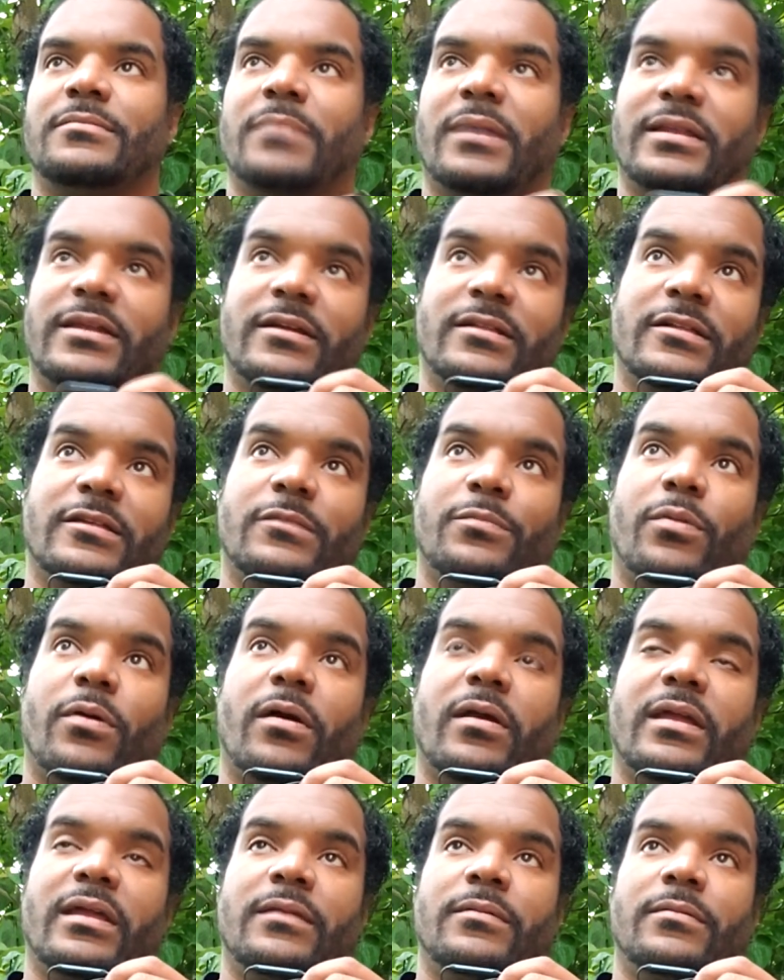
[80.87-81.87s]
my dearly
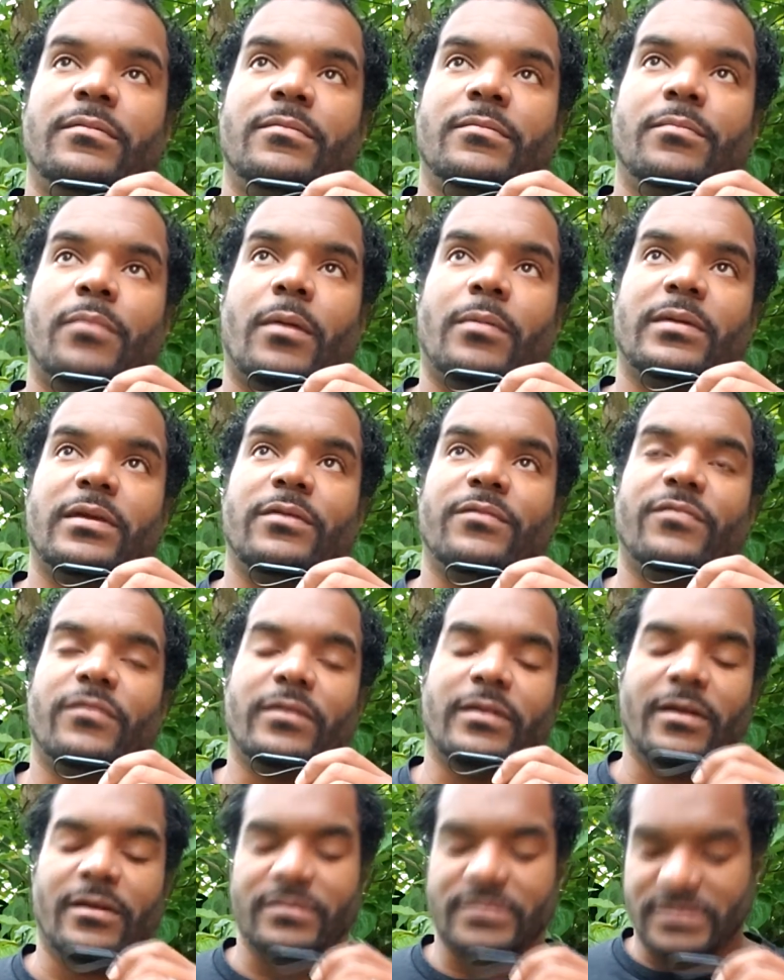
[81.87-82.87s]
departed barbecue
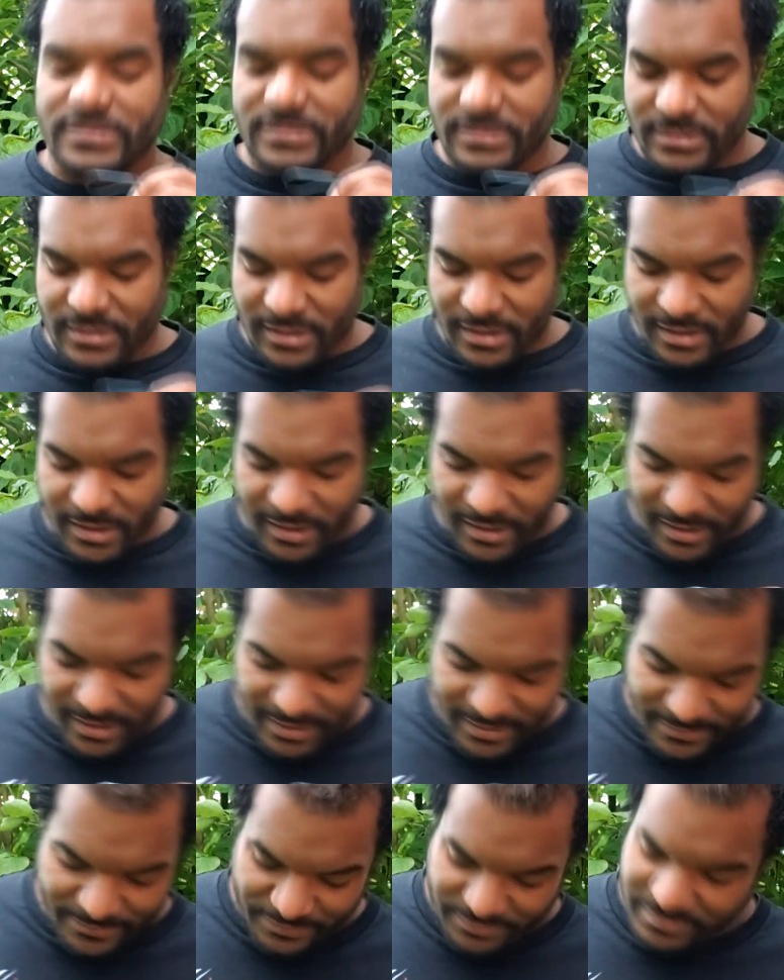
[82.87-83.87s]
Fritos. Uh,
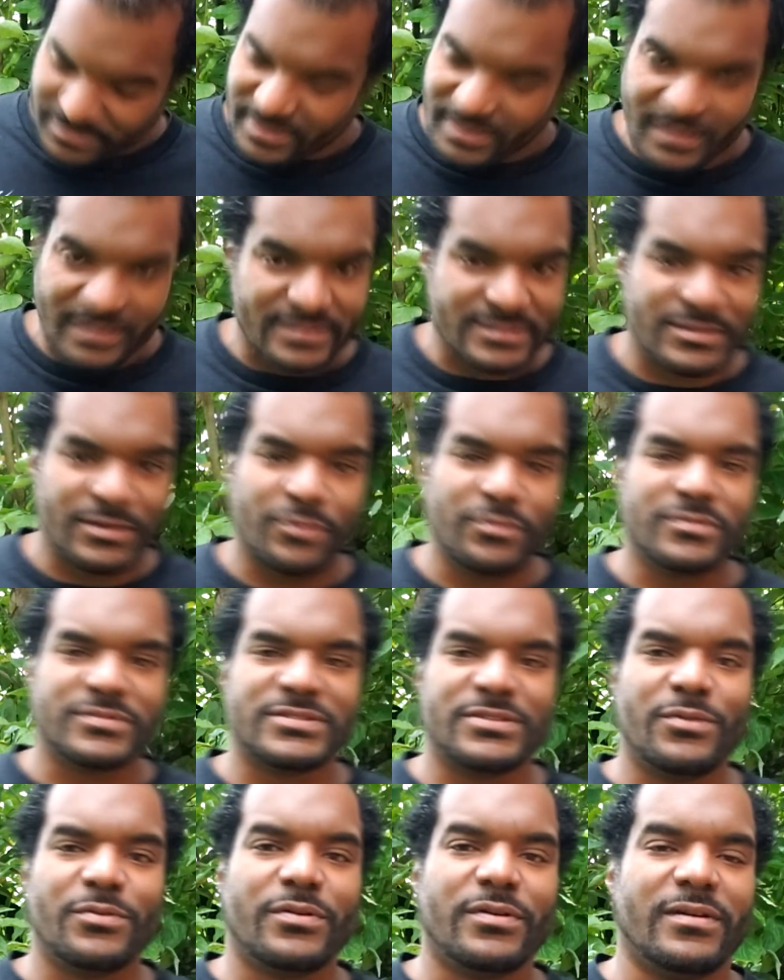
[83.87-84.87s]
so
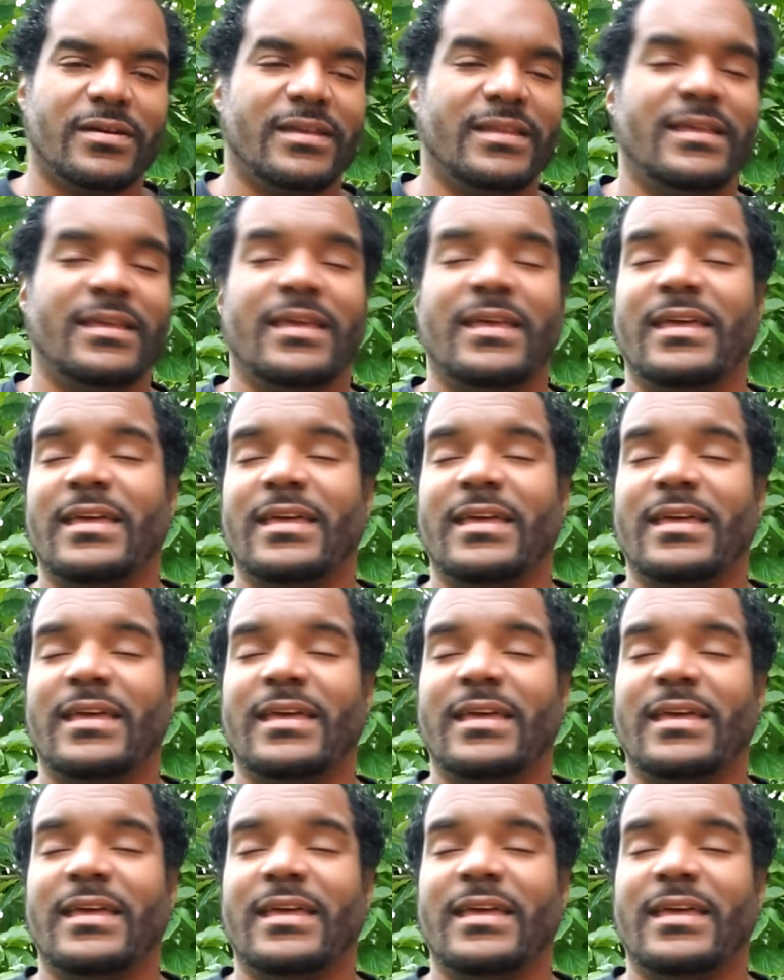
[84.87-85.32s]
so good